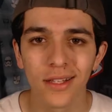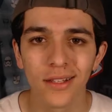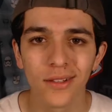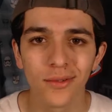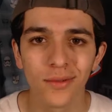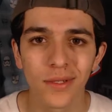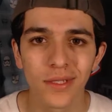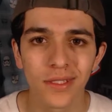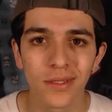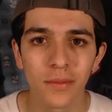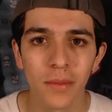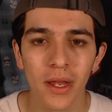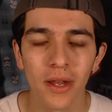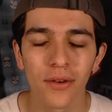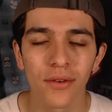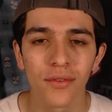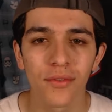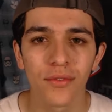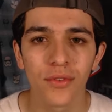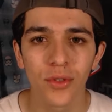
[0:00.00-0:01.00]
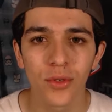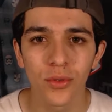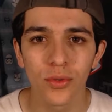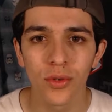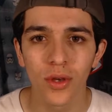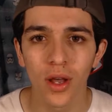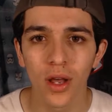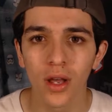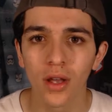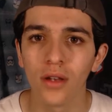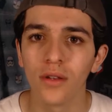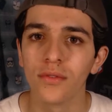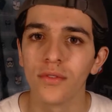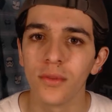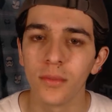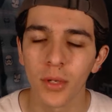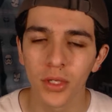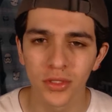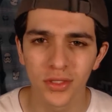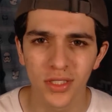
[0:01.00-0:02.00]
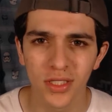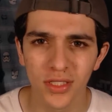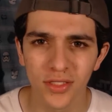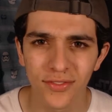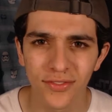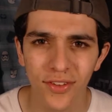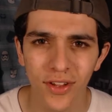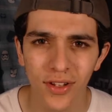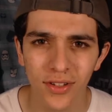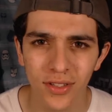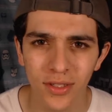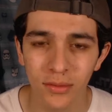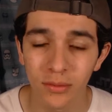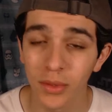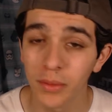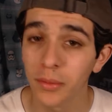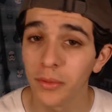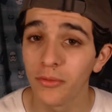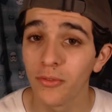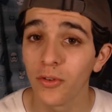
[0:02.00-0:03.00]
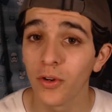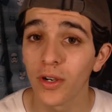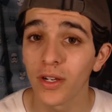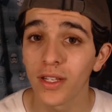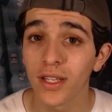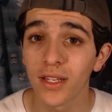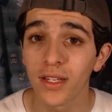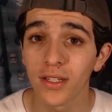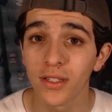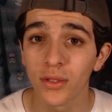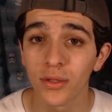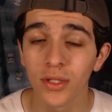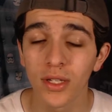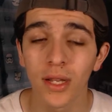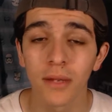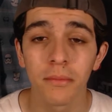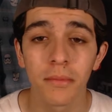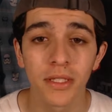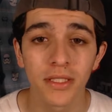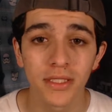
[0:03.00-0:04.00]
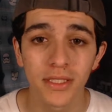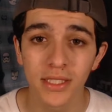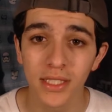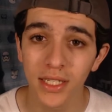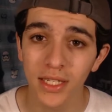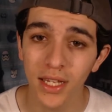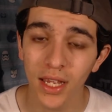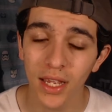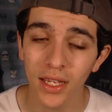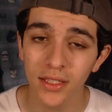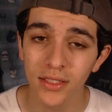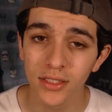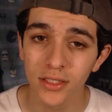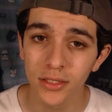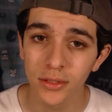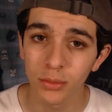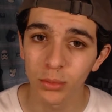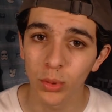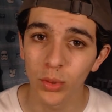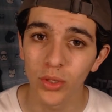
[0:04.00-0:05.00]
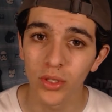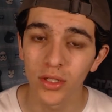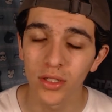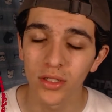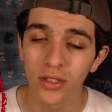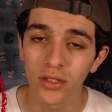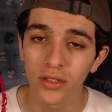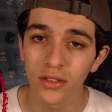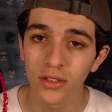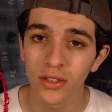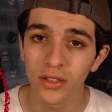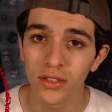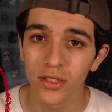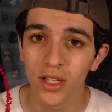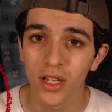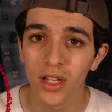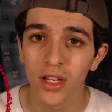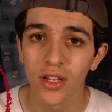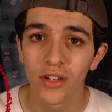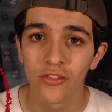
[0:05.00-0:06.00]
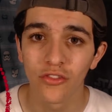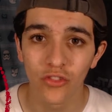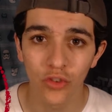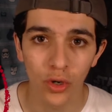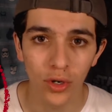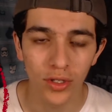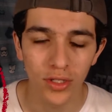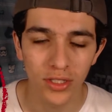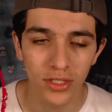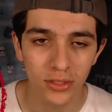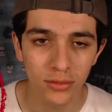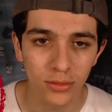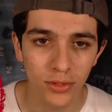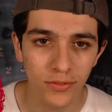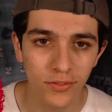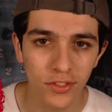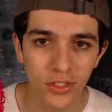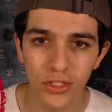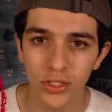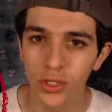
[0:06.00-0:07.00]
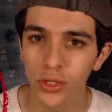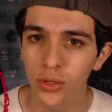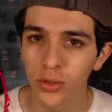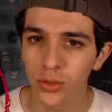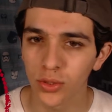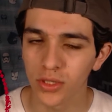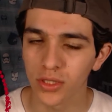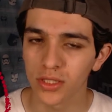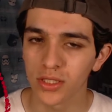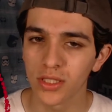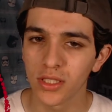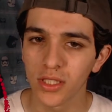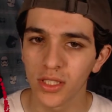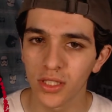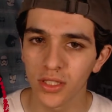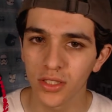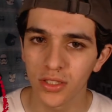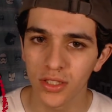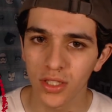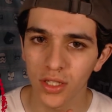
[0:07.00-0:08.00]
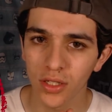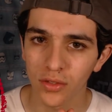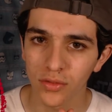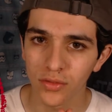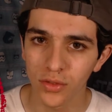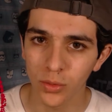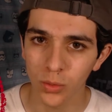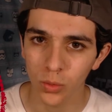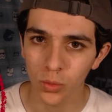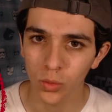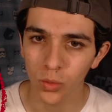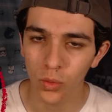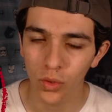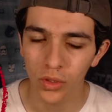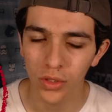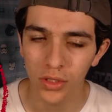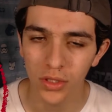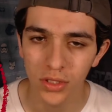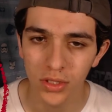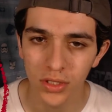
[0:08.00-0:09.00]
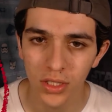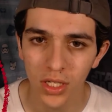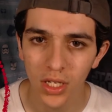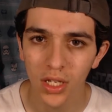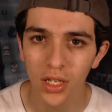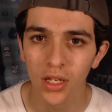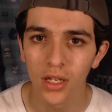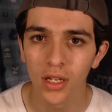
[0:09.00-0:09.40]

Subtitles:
Hello and welcome to my review of the Maltese Falcon. But before I get into it, I must say a spoiler alert for this movie, so consider yourselves warned.